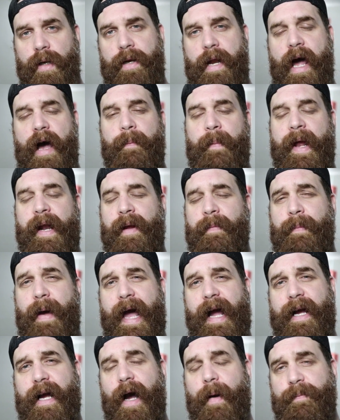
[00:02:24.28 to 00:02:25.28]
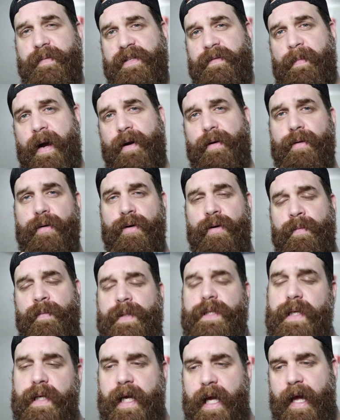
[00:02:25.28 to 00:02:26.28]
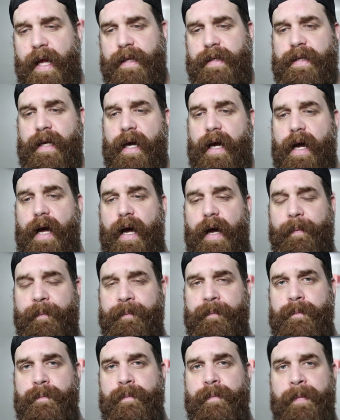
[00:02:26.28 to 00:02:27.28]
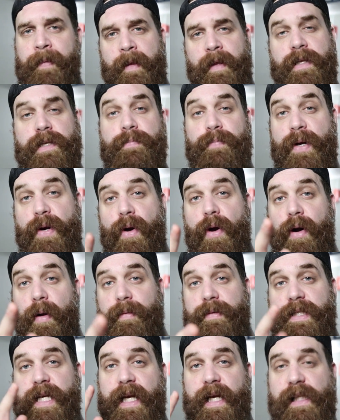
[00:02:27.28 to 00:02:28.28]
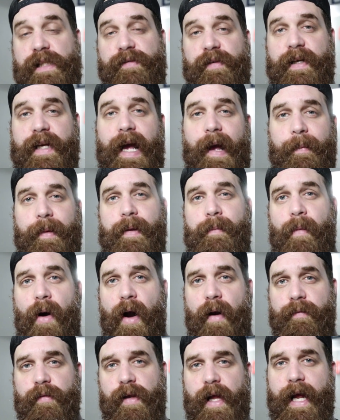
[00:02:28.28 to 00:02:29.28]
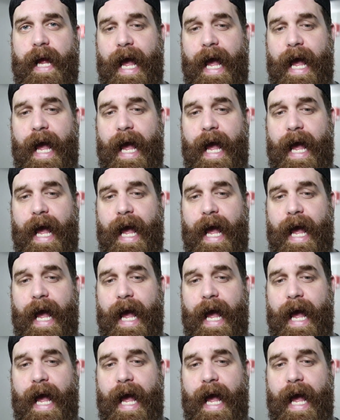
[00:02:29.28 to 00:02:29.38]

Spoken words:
Now I'm heading back up to my room to get to pre-order tickets for Captain Marvel.